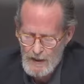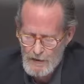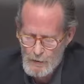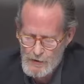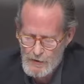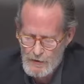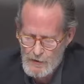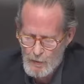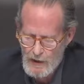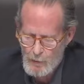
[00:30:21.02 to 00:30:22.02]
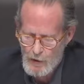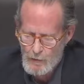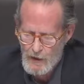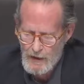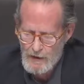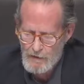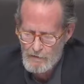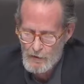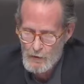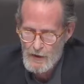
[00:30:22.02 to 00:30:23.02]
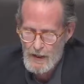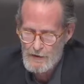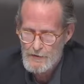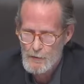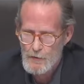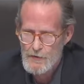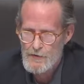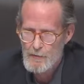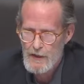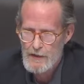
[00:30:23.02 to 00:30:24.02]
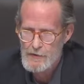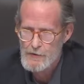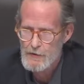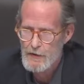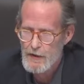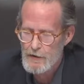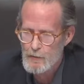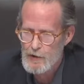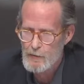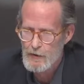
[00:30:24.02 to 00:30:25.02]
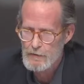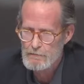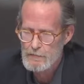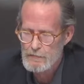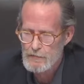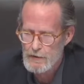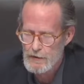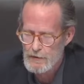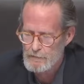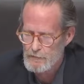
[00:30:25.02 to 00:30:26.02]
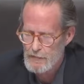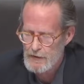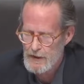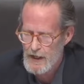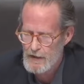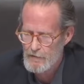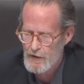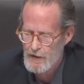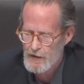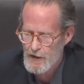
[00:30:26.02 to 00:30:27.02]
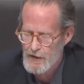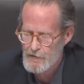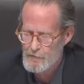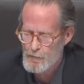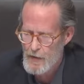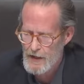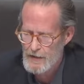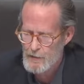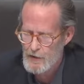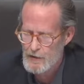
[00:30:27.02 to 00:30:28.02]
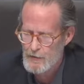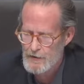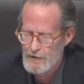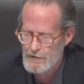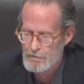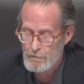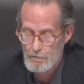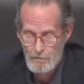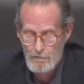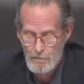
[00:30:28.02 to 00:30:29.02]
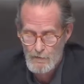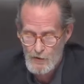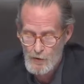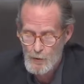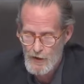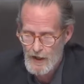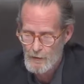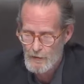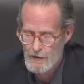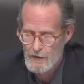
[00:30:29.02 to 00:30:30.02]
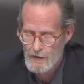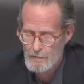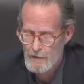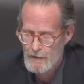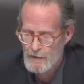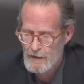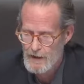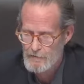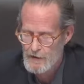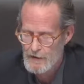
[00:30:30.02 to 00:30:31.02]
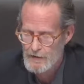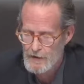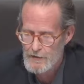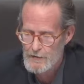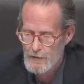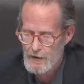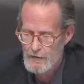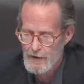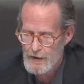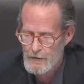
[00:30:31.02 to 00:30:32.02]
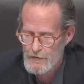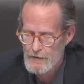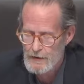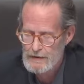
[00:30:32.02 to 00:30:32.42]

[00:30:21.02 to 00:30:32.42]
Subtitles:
think we should spend more money on VOTEC schools and making sure that other people can have enough money to be able to do that when they have young kids around the house.